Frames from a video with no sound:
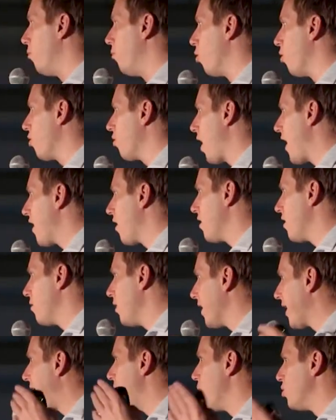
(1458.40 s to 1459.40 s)
the moral high ground
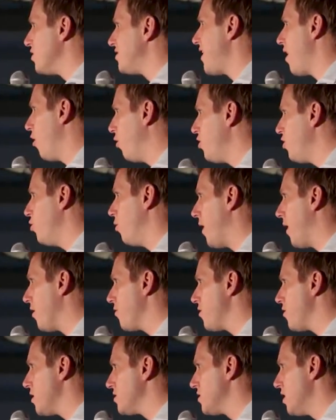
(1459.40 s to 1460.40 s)
to be like, I was telling you
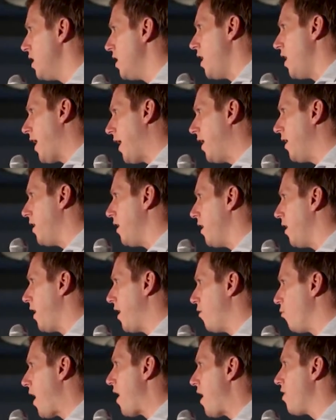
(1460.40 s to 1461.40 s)
about this, and
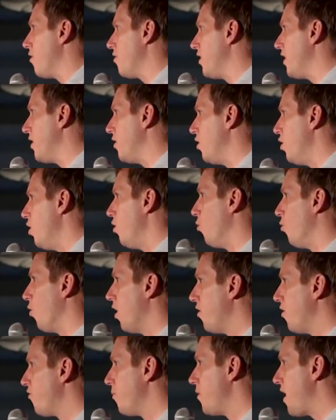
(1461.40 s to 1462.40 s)
rather than
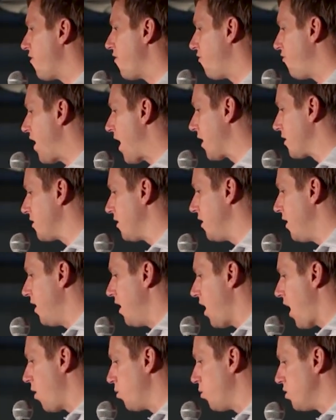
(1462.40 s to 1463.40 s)
run from that fact,
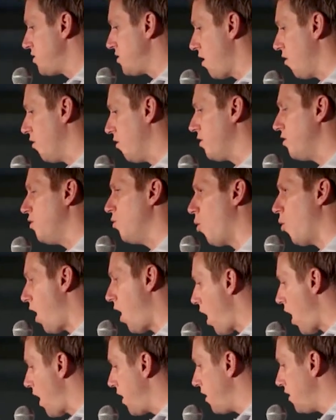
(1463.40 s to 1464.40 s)
I was telling you
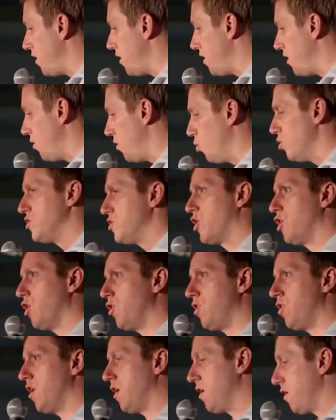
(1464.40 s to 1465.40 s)
why it was a
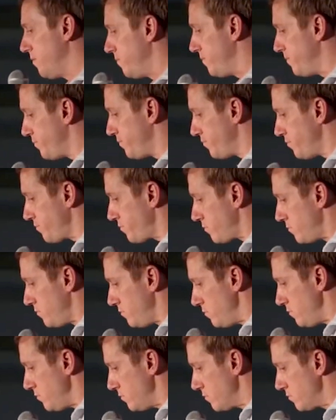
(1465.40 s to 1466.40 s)
good thing.
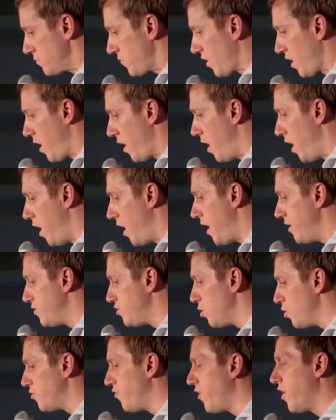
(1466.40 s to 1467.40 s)

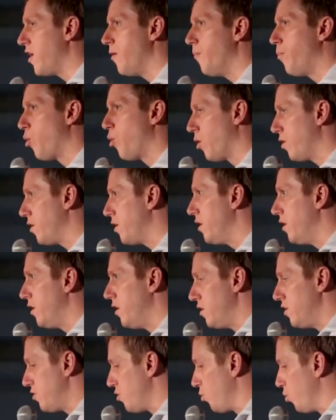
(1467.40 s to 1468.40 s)
And so it's very important
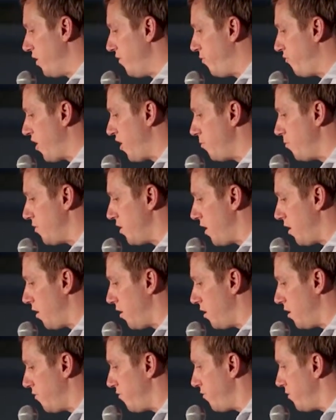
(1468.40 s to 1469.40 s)
to reframe the
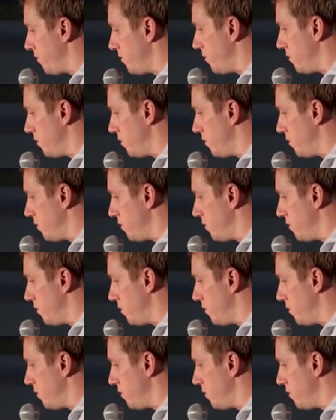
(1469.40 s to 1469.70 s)
narrative.